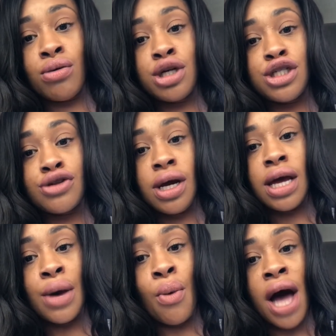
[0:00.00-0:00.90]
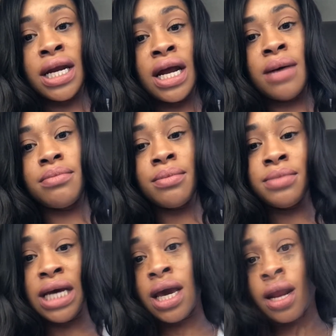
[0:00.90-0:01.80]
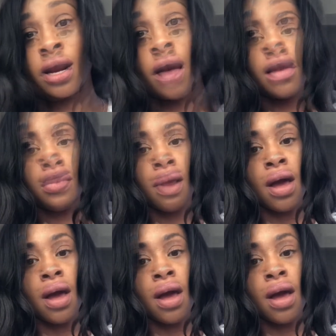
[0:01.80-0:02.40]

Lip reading: on the street and winding up dead in a gutter.